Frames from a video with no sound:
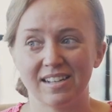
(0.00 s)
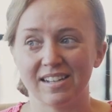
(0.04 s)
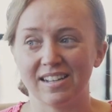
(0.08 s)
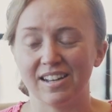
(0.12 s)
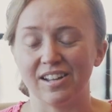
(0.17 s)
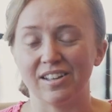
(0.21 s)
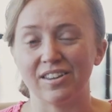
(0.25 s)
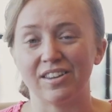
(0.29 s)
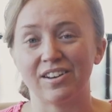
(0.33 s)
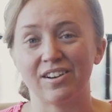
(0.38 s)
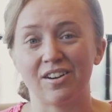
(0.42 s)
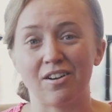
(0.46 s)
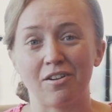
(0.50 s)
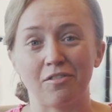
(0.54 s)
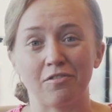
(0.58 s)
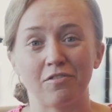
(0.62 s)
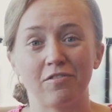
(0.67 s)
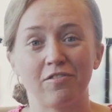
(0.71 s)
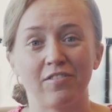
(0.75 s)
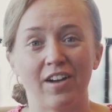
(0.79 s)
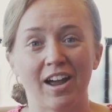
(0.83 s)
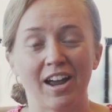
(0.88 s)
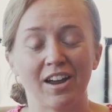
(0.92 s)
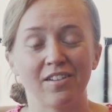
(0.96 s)
Now, there are
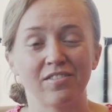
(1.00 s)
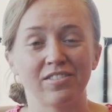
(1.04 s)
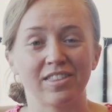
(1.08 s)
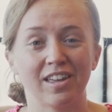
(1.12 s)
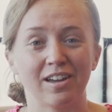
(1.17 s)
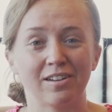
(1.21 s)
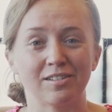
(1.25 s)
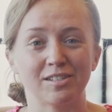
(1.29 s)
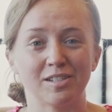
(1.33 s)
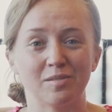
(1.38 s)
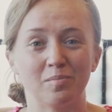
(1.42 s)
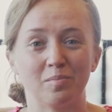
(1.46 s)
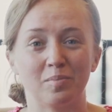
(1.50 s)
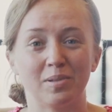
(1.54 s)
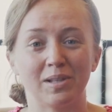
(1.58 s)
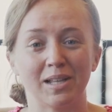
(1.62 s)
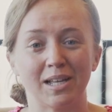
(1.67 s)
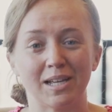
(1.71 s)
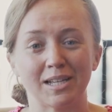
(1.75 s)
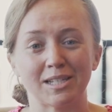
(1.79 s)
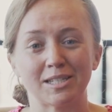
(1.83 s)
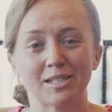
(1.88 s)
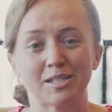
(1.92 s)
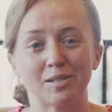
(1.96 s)
5,000
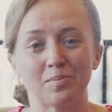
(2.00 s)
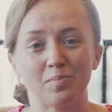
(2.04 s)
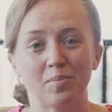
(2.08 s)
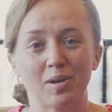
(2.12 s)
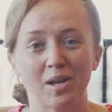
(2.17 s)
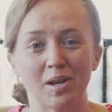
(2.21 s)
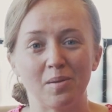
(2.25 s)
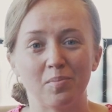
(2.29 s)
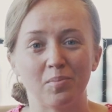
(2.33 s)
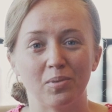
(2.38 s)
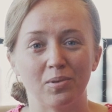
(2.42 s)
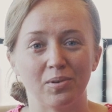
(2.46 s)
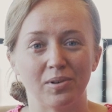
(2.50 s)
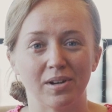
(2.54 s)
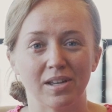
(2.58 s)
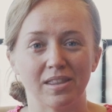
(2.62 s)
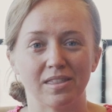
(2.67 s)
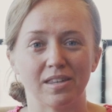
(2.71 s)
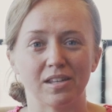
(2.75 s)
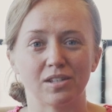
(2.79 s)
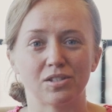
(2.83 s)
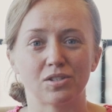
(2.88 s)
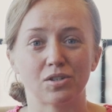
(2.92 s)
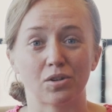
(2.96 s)
plus people in
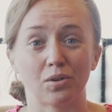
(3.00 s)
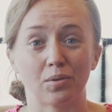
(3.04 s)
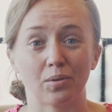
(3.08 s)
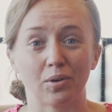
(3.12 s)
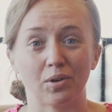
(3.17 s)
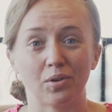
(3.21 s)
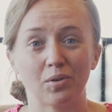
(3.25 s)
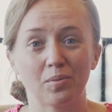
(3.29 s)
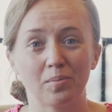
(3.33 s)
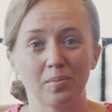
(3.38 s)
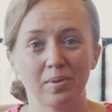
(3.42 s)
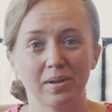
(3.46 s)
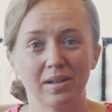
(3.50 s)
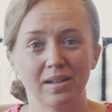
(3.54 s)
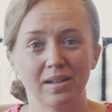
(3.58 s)
this group,